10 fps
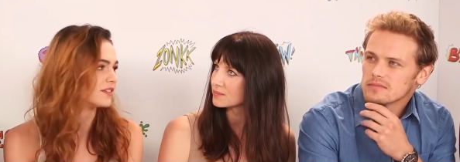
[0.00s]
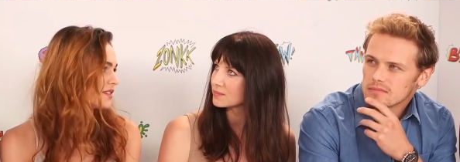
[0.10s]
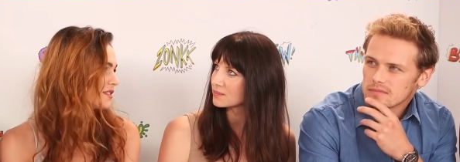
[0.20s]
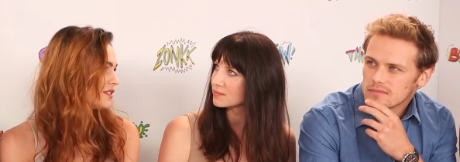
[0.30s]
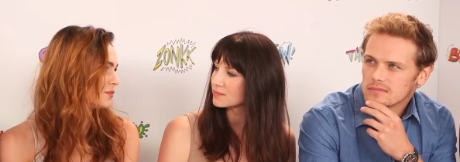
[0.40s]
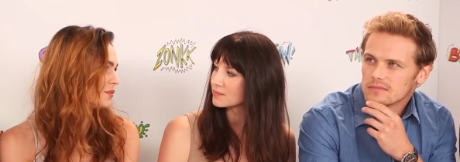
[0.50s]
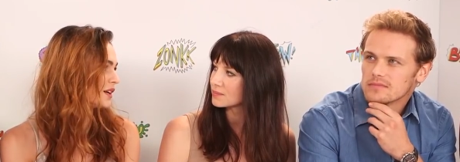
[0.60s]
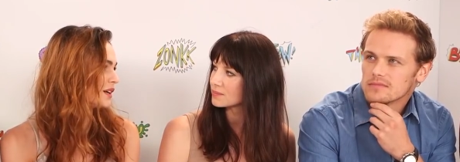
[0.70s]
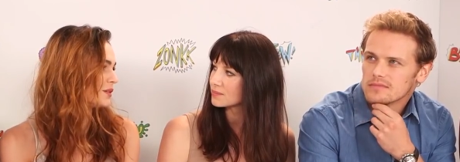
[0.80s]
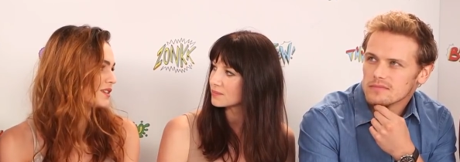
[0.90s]
Speaker 1: having a season
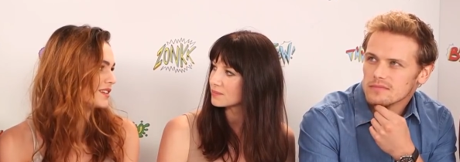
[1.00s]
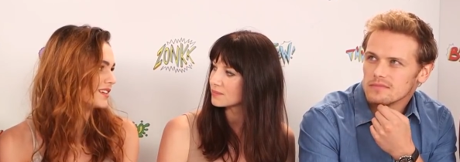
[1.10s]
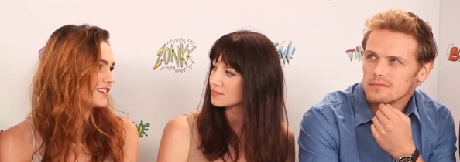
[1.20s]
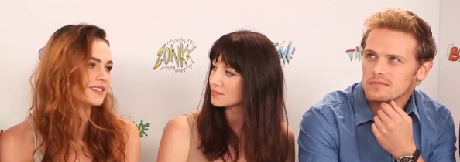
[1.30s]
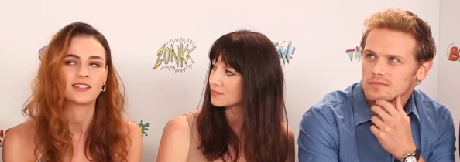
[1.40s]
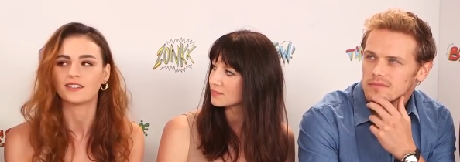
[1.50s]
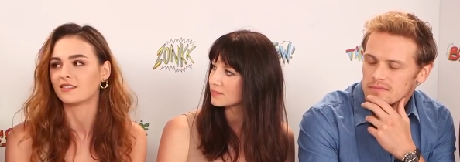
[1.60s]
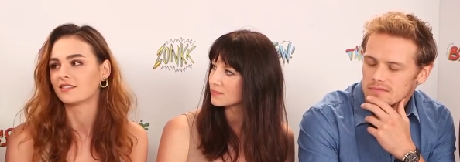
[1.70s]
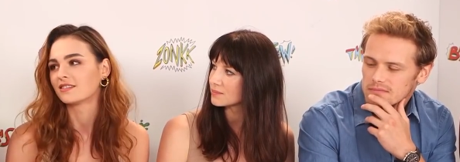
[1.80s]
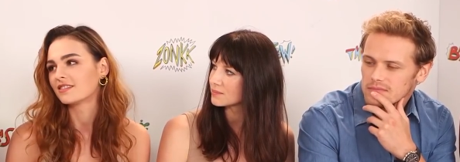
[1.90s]
break, which I think mm. is then
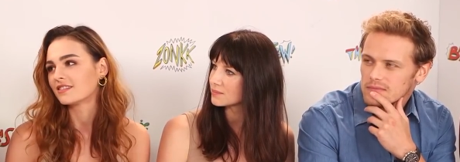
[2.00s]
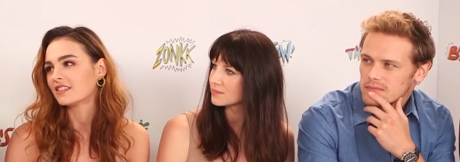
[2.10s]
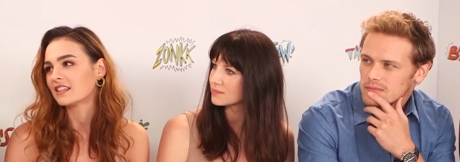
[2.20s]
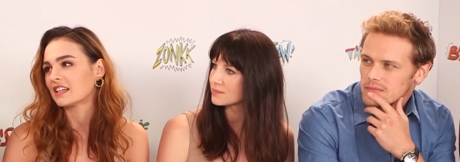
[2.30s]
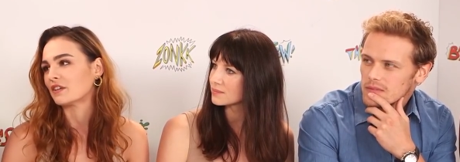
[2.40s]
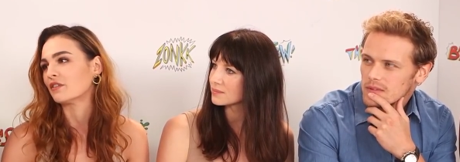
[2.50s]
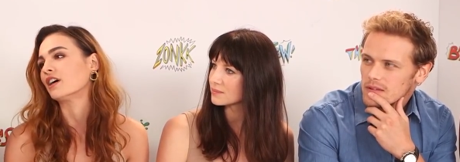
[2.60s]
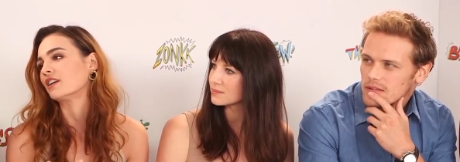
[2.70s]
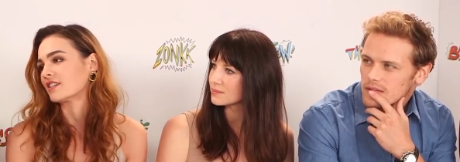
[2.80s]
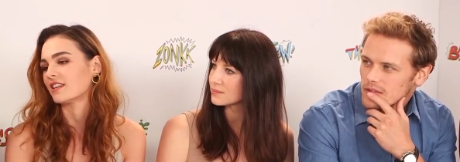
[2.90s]
kind of
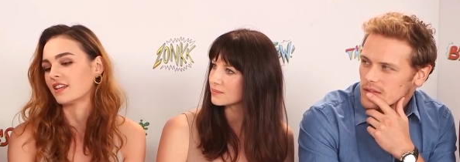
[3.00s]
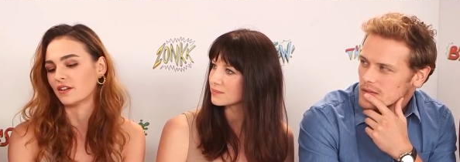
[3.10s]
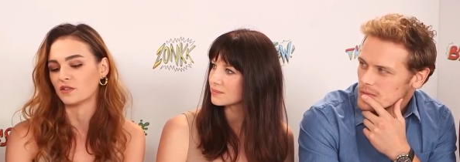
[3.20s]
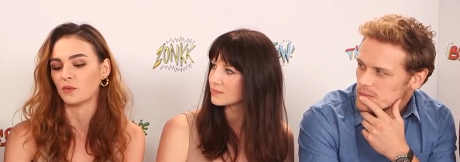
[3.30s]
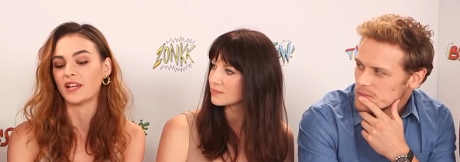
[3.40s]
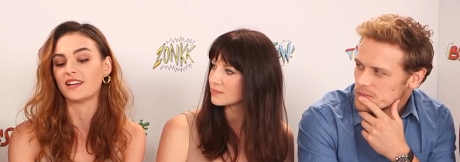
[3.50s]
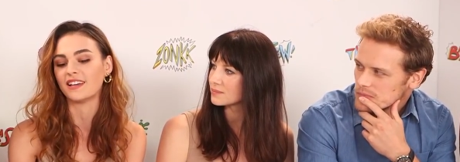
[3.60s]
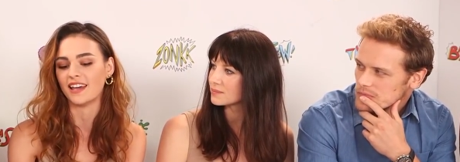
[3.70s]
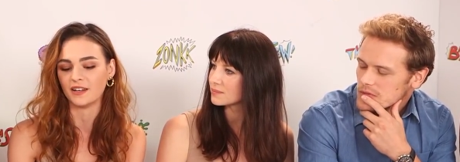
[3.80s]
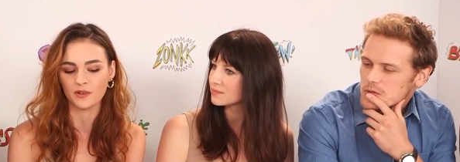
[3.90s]
hard because then they'd have to wait
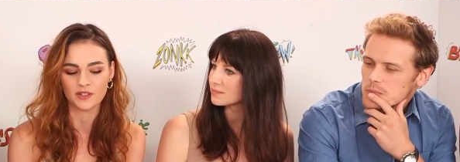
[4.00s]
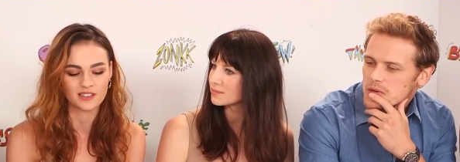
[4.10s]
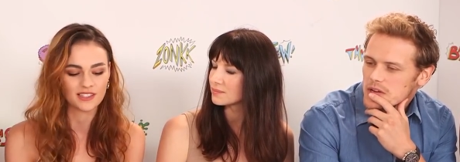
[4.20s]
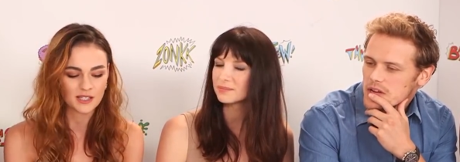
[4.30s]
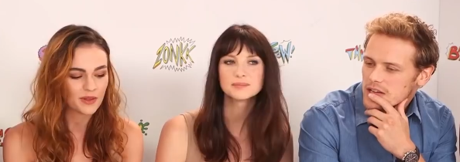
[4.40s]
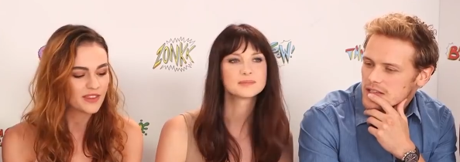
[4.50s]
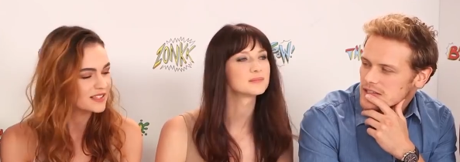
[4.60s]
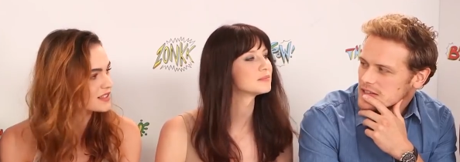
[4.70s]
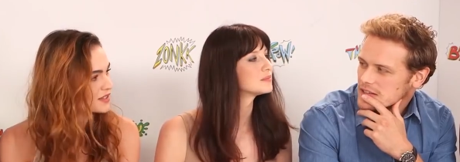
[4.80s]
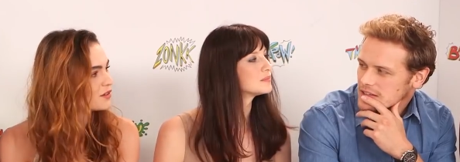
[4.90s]
again. Whereas at least when
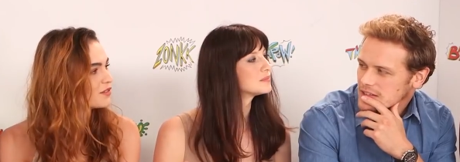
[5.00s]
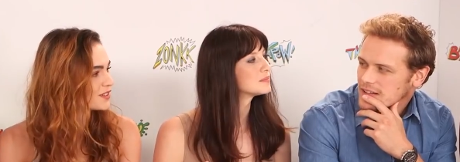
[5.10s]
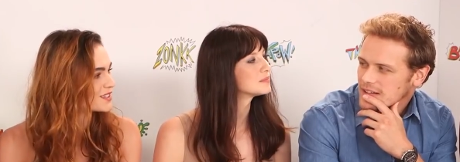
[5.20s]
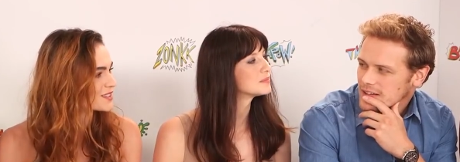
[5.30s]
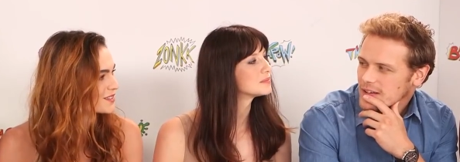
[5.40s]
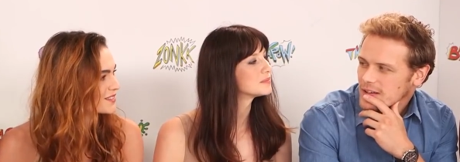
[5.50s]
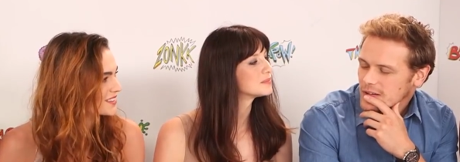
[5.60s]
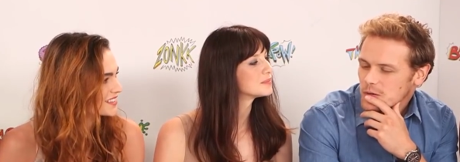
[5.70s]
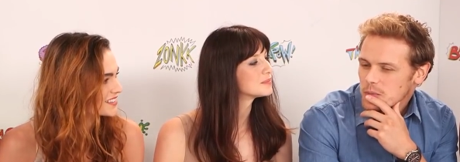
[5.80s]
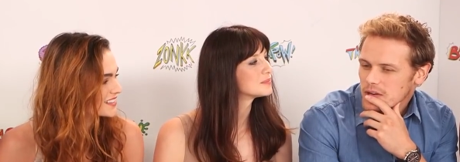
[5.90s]
this is over, it's over.
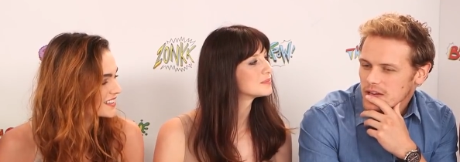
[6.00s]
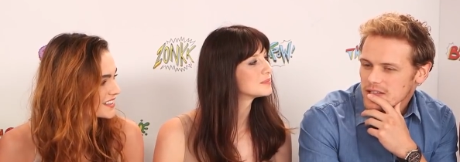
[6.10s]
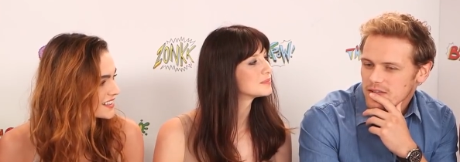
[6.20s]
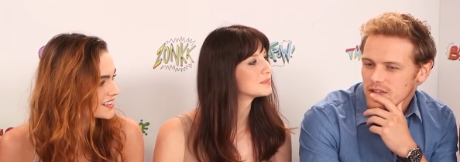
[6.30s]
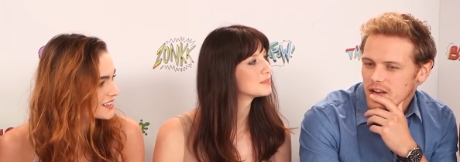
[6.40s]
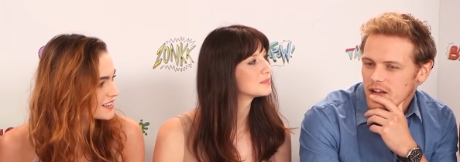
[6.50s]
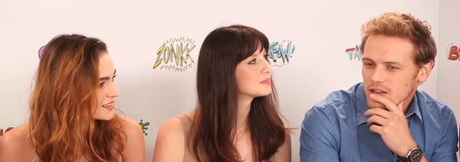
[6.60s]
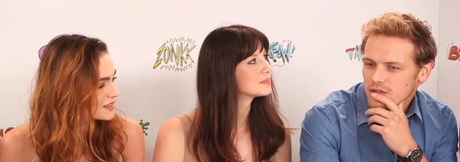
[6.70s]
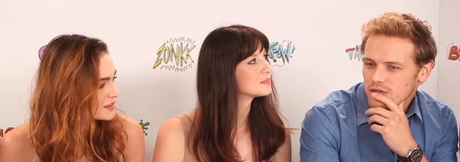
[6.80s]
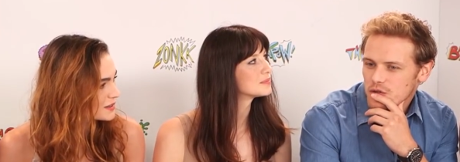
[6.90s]
It's
Speaker 2: been nice having the
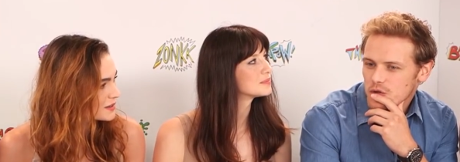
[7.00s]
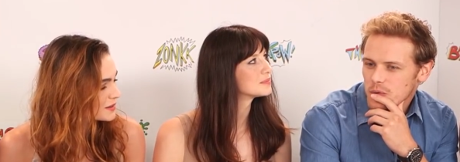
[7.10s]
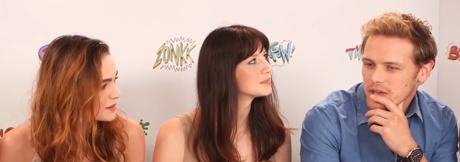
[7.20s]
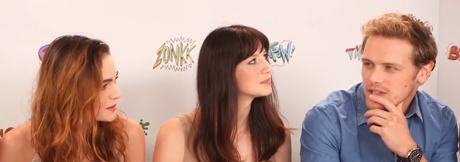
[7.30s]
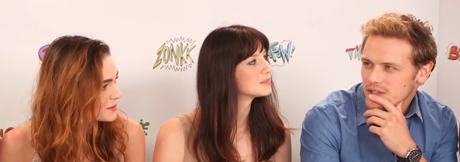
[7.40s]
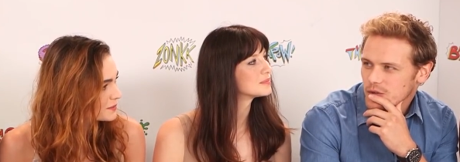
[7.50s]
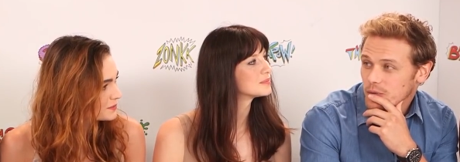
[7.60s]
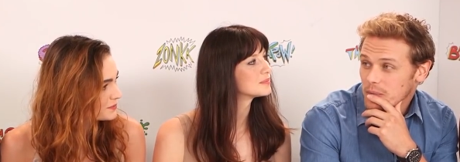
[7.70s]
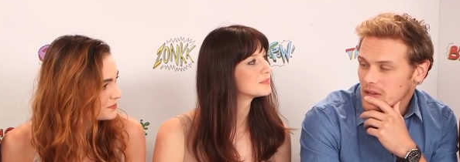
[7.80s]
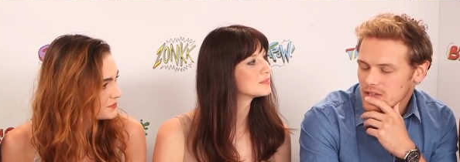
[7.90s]
last few weeks
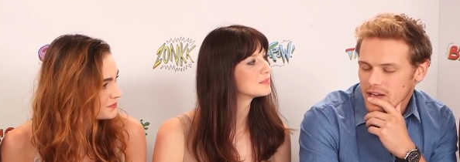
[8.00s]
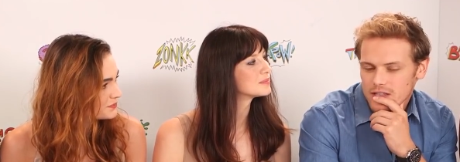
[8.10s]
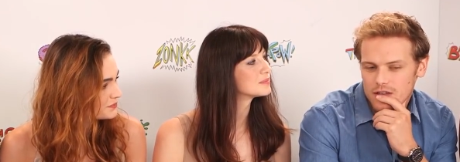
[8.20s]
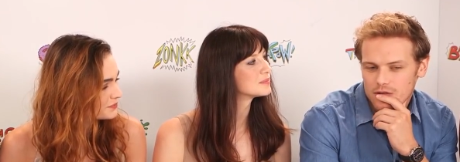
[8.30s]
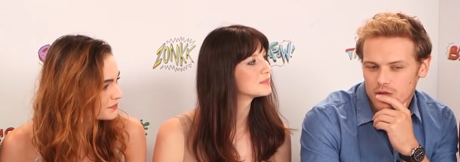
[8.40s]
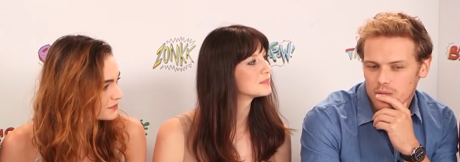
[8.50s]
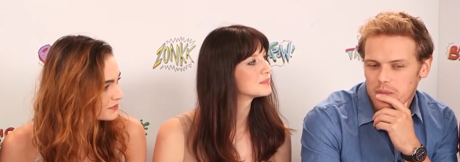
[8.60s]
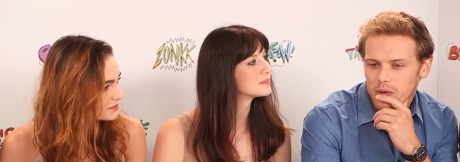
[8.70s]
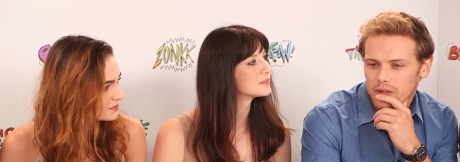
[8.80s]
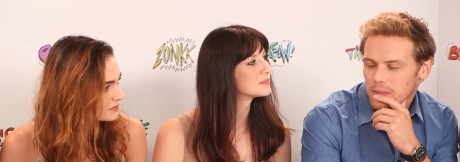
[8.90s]
or months actually have sort of
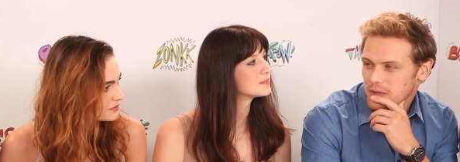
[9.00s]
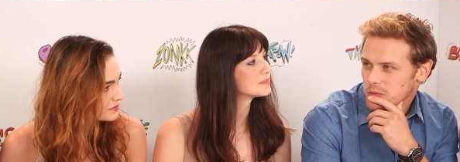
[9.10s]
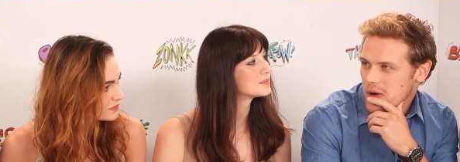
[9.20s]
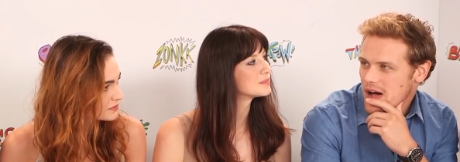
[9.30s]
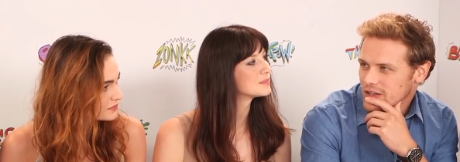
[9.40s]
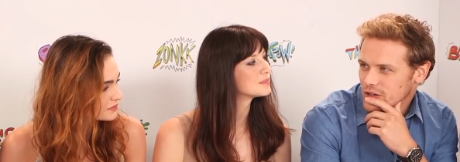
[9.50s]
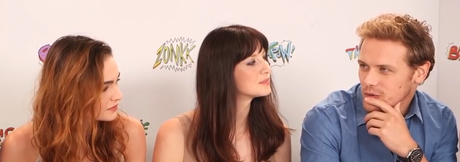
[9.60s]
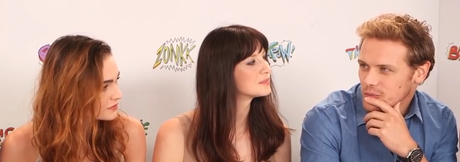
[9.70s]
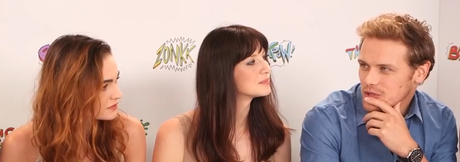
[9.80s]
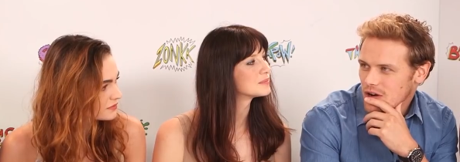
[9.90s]
build up as well. You
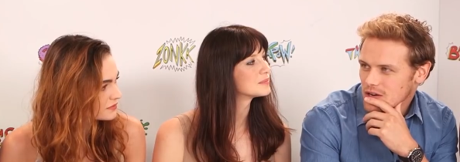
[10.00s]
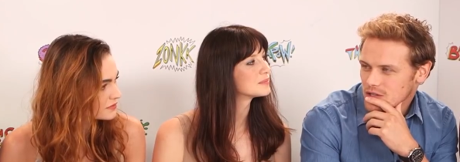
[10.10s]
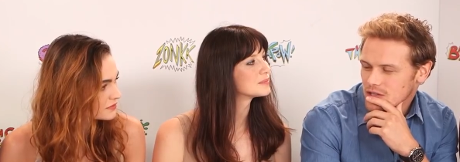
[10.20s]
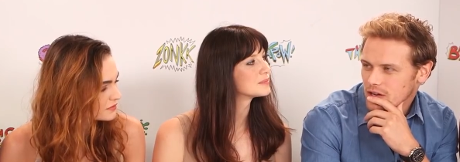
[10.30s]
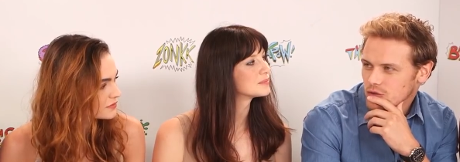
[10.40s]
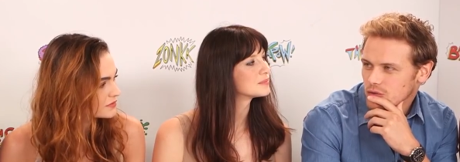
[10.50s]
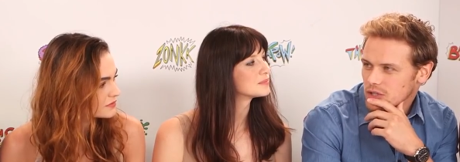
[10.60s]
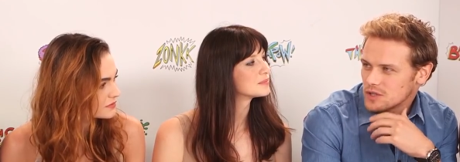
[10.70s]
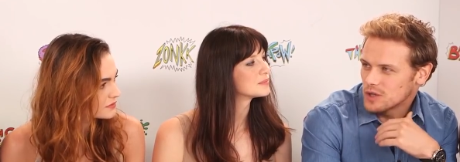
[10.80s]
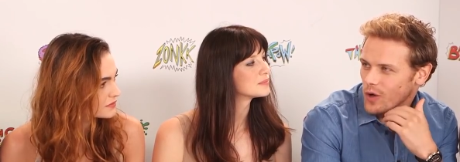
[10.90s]
know, Starz are starting to
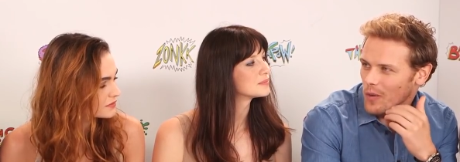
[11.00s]
release a